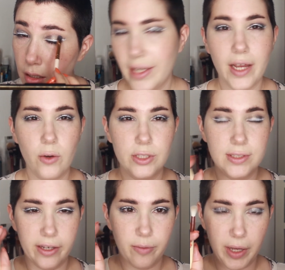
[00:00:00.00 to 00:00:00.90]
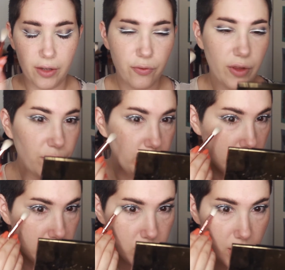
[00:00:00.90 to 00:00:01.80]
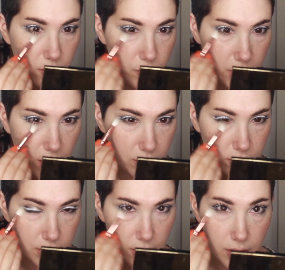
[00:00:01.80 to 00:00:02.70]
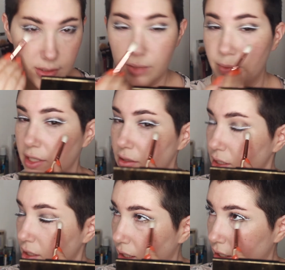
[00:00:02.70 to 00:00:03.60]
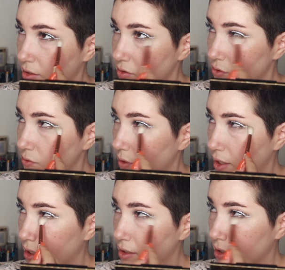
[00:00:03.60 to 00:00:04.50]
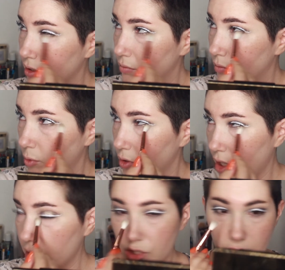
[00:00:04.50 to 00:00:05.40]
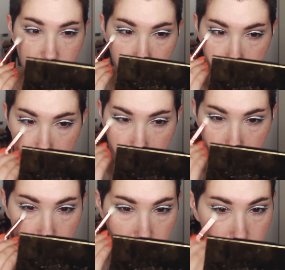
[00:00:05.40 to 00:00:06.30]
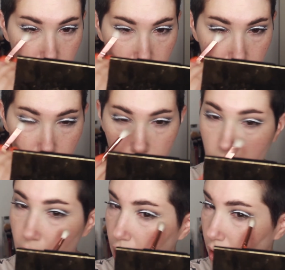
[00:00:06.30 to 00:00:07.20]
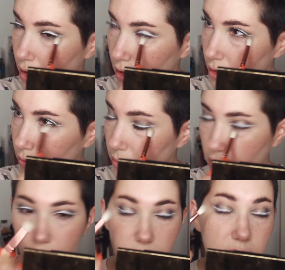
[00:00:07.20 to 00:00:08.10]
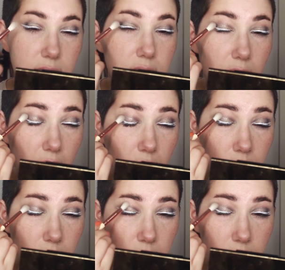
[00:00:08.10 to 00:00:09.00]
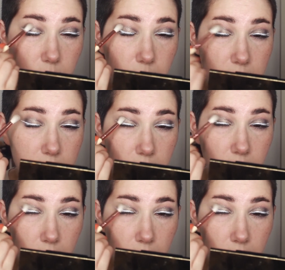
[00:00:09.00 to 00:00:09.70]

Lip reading: And now I'll take my fluffy brush, and without dipping into any more eyeshadow, I'm just gonna blow this out a little bit.